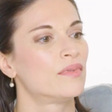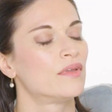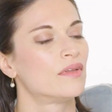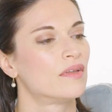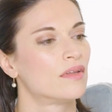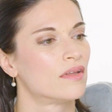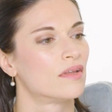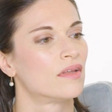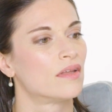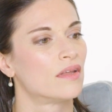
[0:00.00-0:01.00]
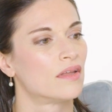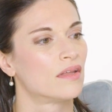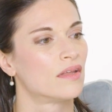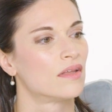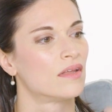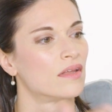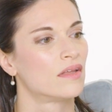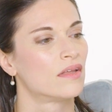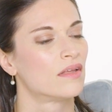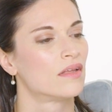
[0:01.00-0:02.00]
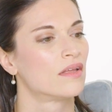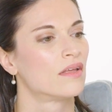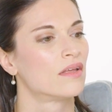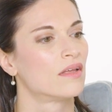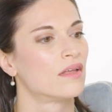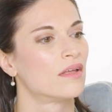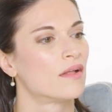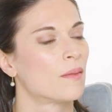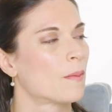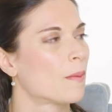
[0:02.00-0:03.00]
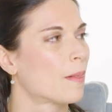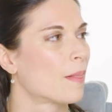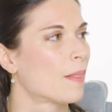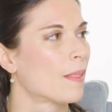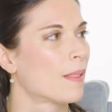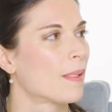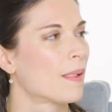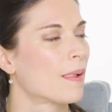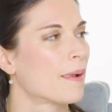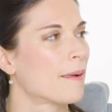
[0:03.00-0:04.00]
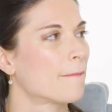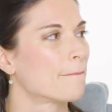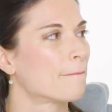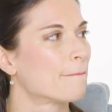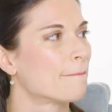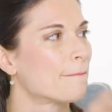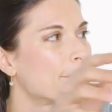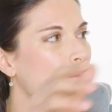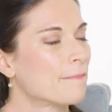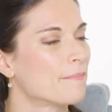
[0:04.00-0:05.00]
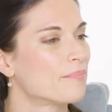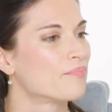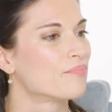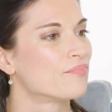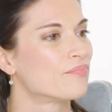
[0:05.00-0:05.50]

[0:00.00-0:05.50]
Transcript: The person shown says nothing.